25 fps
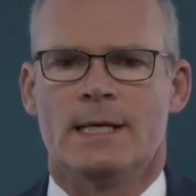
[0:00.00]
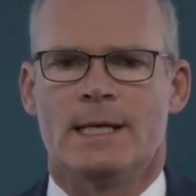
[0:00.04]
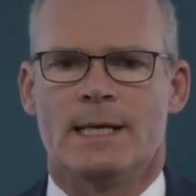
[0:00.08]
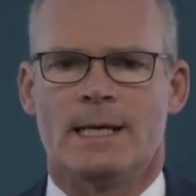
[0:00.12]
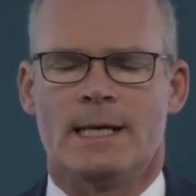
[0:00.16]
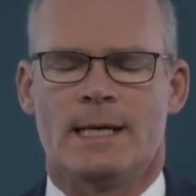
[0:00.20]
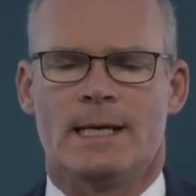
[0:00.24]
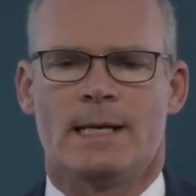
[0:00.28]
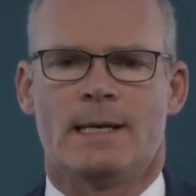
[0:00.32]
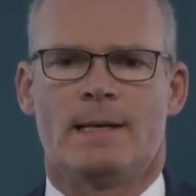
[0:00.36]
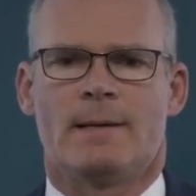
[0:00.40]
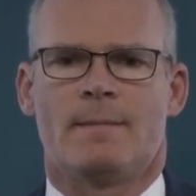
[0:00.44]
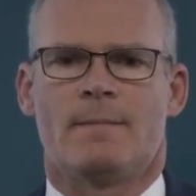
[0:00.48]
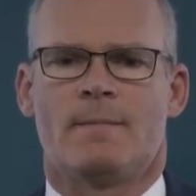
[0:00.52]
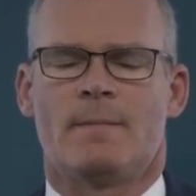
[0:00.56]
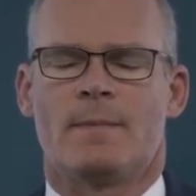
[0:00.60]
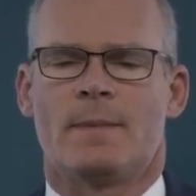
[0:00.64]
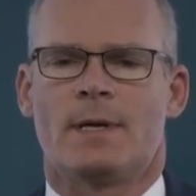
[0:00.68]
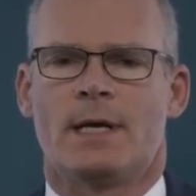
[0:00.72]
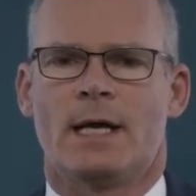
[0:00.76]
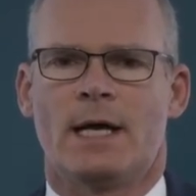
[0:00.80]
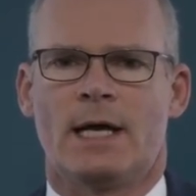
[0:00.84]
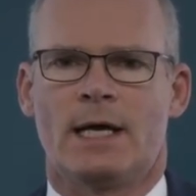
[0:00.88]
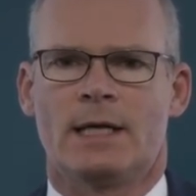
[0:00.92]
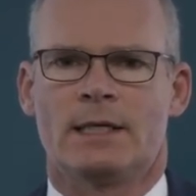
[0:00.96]

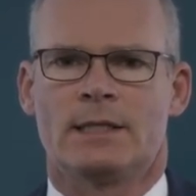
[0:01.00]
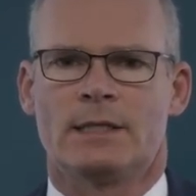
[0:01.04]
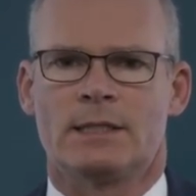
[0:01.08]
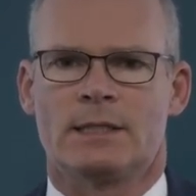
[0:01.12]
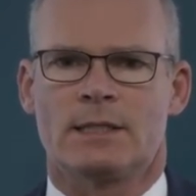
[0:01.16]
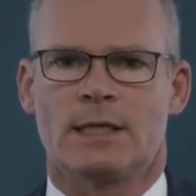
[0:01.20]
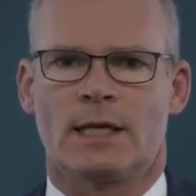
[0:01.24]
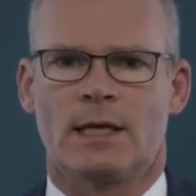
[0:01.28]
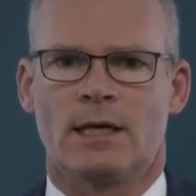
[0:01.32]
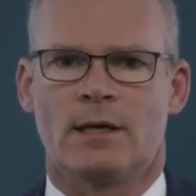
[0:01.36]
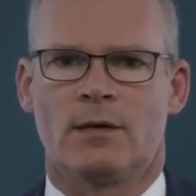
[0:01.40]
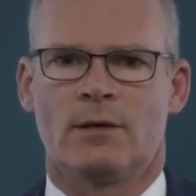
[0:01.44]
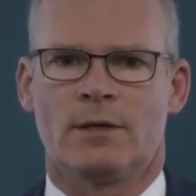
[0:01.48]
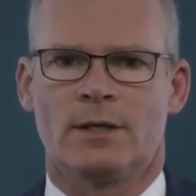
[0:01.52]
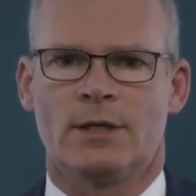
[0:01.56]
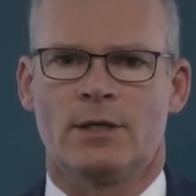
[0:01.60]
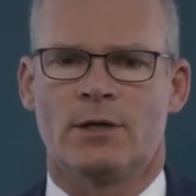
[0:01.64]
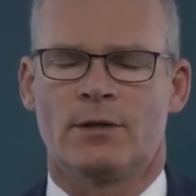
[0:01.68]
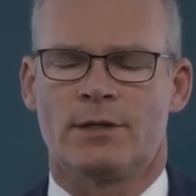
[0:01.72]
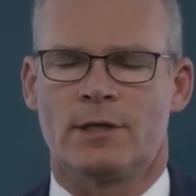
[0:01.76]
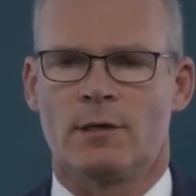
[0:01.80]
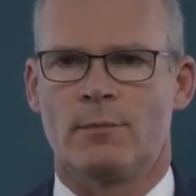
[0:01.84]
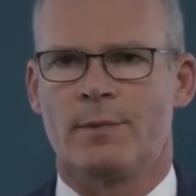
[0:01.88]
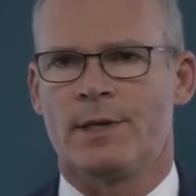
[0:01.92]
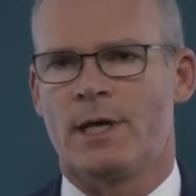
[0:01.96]
um, and uh, you
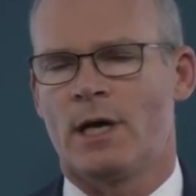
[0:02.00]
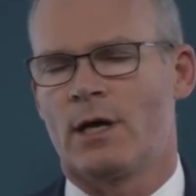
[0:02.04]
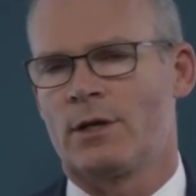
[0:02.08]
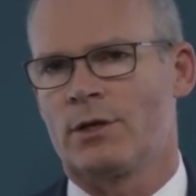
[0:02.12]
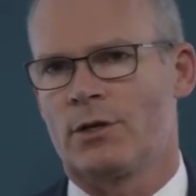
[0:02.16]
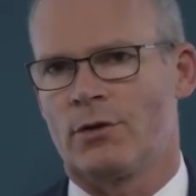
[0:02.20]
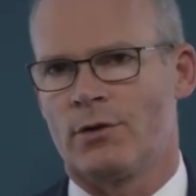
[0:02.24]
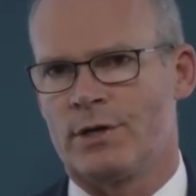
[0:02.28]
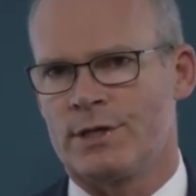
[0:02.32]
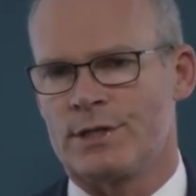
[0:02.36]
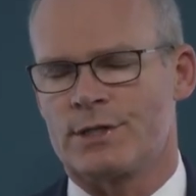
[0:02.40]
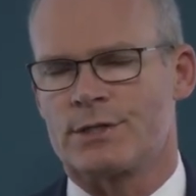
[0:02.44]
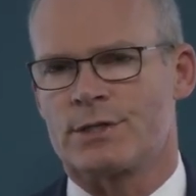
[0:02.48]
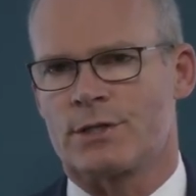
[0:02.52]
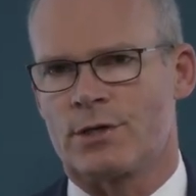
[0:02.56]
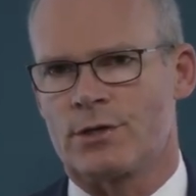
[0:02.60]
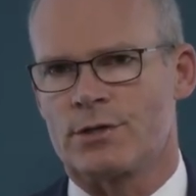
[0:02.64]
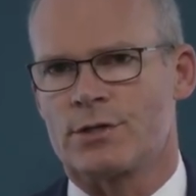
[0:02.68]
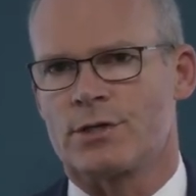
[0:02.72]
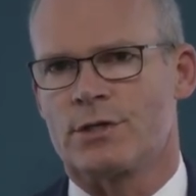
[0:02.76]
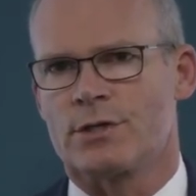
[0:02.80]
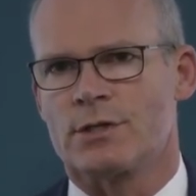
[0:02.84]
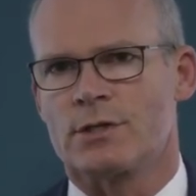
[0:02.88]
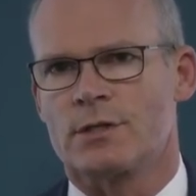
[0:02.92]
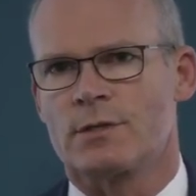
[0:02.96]
know there'll be ongoing
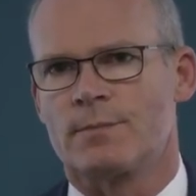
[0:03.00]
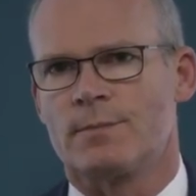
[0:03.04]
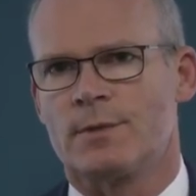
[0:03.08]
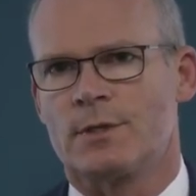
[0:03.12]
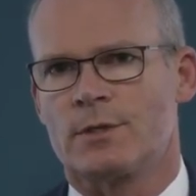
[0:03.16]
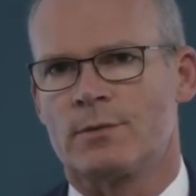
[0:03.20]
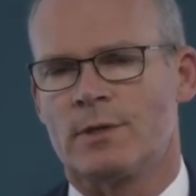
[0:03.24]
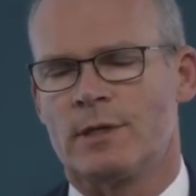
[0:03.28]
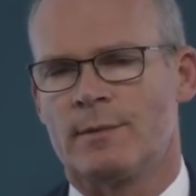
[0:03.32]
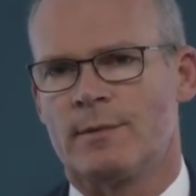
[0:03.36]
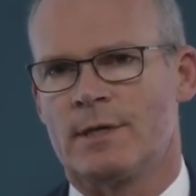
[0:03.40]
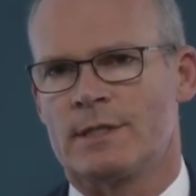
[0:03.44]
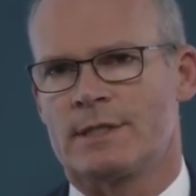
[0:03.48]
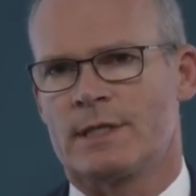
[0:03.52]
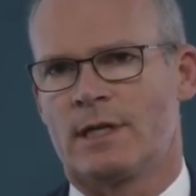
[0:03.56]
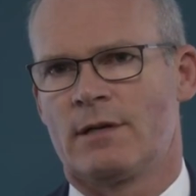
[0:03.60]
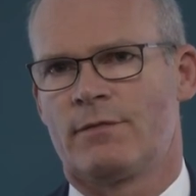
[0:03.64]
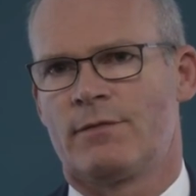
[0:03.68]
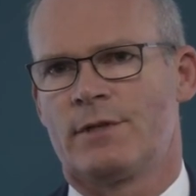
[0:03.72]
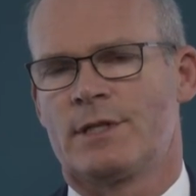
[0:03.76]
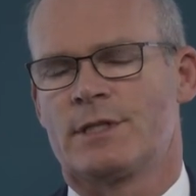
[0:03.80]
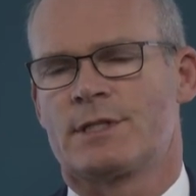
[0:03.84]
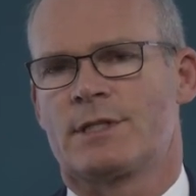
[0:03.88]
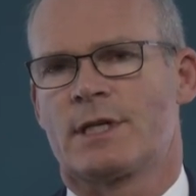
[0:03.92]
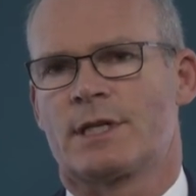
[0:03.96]
discussions between myself
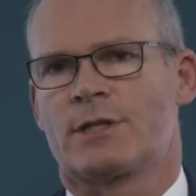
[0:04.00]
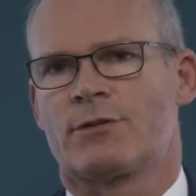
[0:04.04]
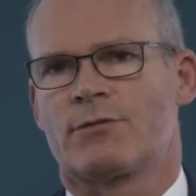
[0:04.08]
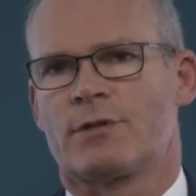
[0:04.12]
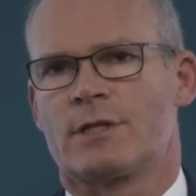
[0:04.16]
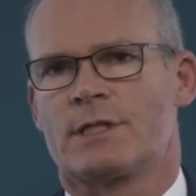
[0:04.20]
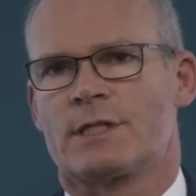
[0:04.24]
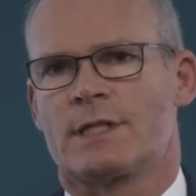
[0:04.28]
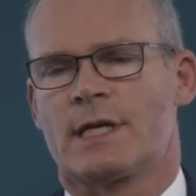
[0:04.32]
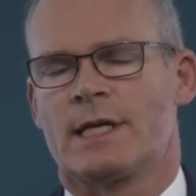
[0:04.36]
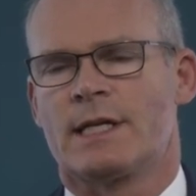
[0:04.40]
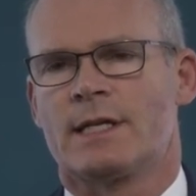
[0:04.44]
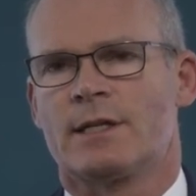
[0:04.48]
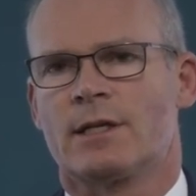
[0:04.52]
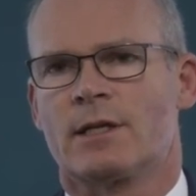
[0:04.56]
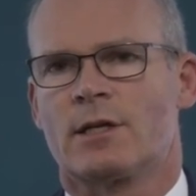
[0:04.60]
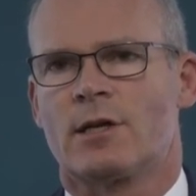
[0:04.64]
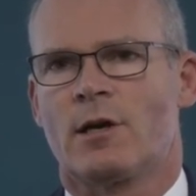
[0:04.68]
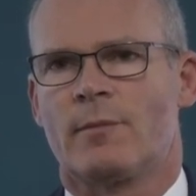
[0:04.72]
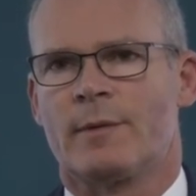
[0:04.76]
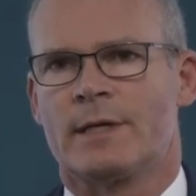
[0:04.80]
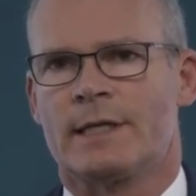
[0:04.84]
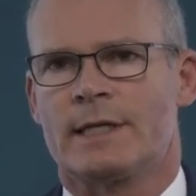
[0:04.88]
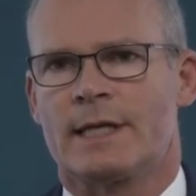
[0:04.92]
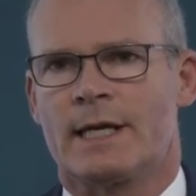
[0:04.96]
and the Secretary of State in the
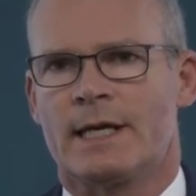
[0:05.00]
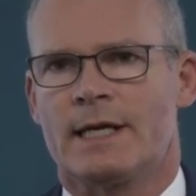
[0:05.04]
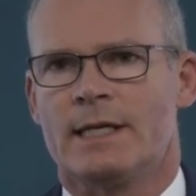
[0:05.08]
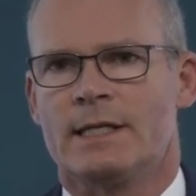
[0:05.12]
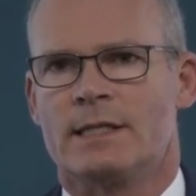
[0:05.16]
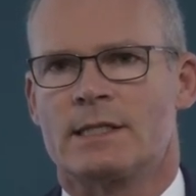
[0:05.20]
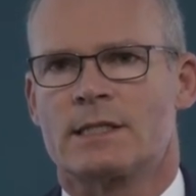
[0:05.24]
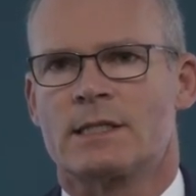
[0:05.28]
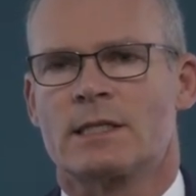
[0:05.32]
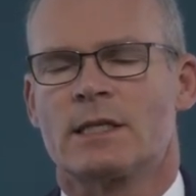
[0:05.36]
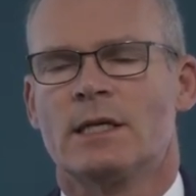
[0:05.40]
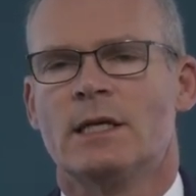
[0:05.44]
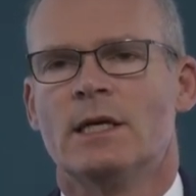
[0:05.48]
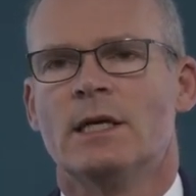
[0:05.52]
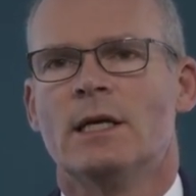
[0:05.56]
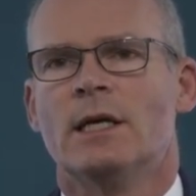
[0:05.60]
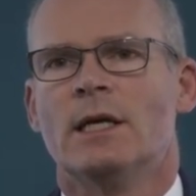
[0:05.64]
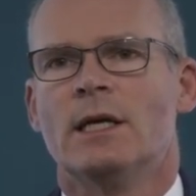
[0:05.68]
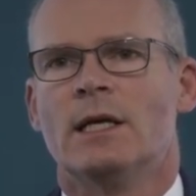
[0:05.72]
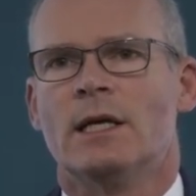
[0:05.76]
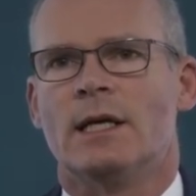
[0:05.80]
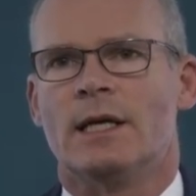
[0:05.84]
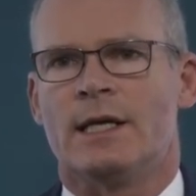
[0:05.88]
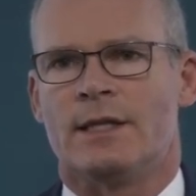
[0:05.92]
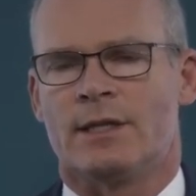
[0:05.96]
coming days,
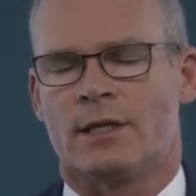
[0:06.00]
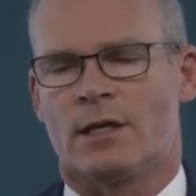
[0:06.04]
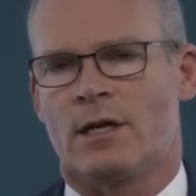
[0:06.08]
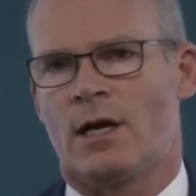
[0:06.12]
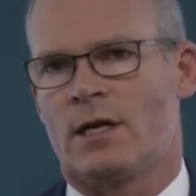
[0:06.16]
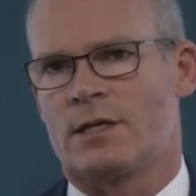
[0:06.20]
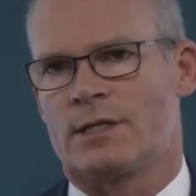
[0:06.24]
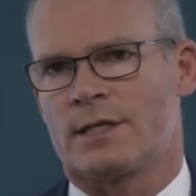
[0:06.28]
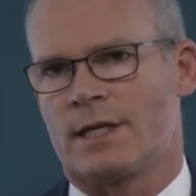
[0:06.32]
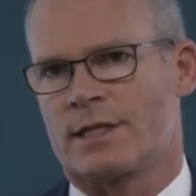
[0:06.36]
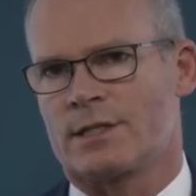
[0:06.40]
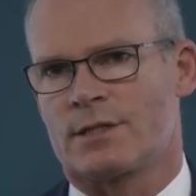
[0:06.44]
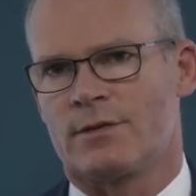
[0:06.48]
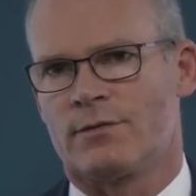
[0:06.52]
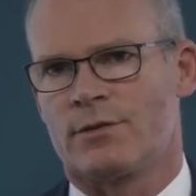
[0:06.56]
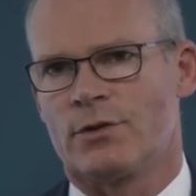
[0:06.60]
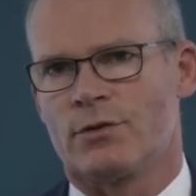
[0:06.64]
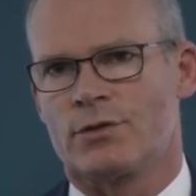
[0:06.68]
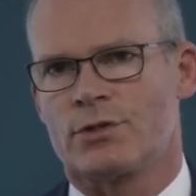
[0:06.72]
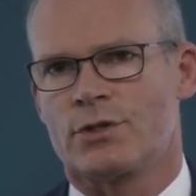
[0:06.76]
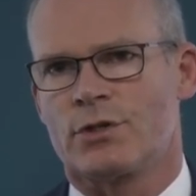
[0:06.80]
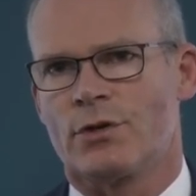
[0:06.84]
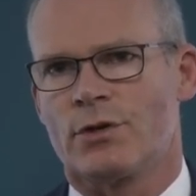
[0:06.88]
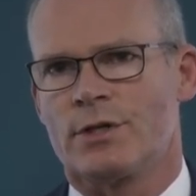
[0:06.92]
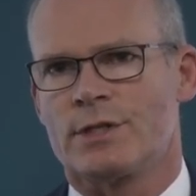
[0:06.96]
in the context of
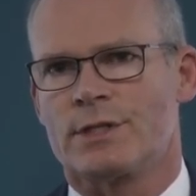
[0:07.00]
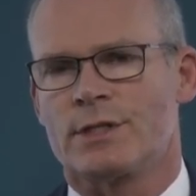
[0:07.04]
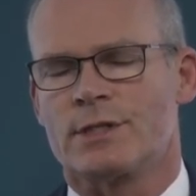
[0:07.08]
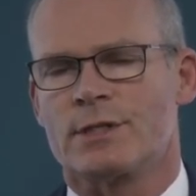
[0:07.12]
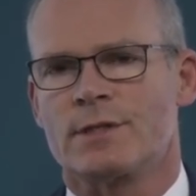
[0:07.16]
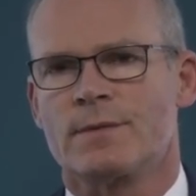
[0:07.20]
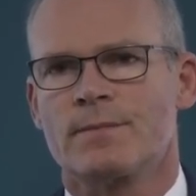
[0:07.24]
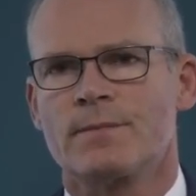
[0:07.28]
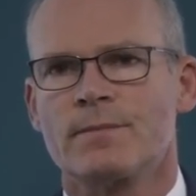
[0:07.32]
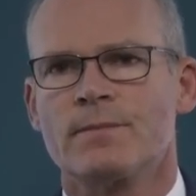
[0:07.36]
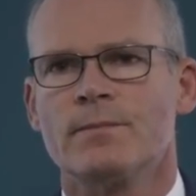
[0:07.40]
those choices.